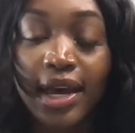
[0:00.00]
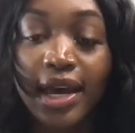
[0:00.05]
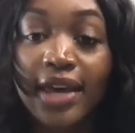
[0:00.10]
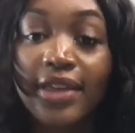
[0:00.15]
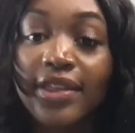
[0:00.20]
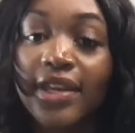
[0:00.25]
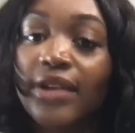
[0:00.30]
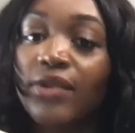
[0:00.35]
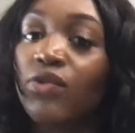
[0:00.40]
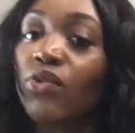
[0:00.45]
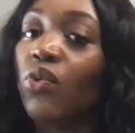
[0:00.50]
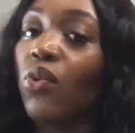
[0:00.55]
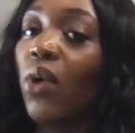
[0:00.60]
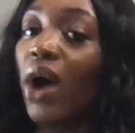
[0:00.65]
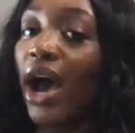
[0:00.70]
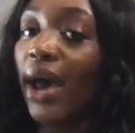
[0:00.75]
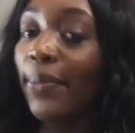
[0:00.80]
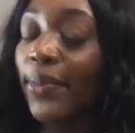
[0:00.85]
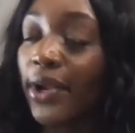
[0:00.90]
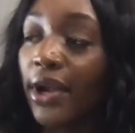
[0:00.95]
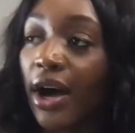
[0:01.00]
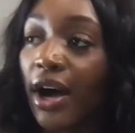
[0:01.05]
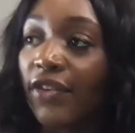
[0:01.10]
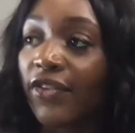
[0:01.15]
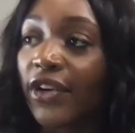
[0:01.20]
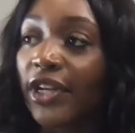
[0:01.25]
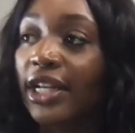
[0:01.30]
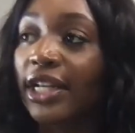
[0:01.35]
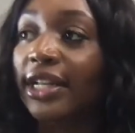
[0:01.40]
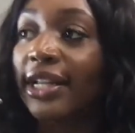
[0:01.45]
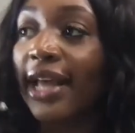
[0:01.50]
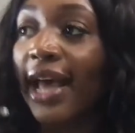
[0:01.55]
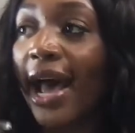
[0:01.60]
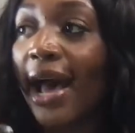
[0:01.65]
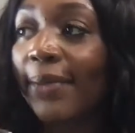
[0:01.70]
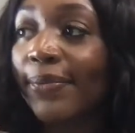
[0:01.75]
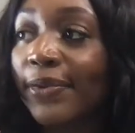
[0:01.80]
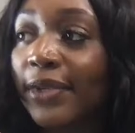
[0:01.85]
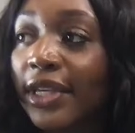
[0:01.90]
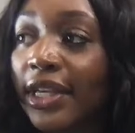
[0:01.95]
and then wipe it off on a
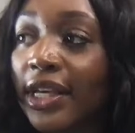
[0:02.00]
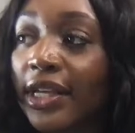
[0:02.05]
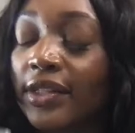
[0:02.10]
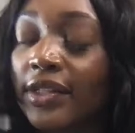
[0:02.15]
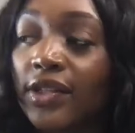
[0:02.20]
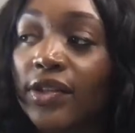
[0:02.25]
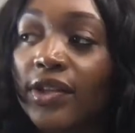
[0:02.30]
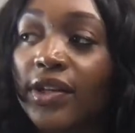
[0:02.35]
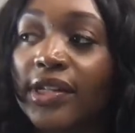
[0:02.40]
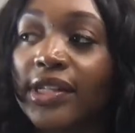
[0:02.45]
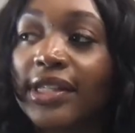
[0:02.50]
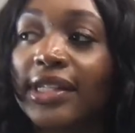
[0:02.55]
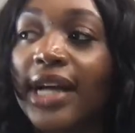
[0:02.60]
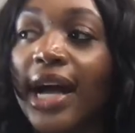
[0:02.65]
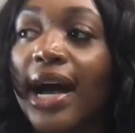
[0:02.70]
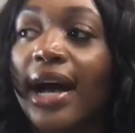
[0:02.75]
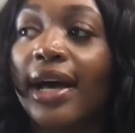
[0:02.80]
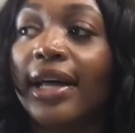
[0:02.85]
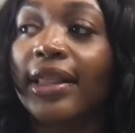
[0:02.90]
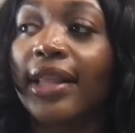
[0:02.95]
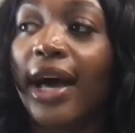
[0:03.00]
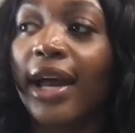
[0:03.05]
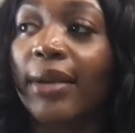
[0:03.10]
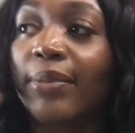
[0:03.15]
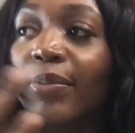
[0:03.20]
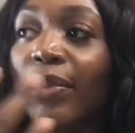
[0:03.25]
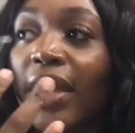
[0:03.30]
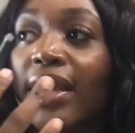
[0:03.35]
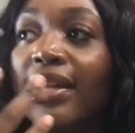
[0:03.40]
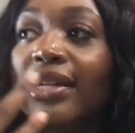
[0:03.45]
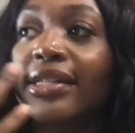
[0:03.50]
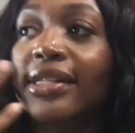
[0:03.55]
napkin so there's not a lot of paint.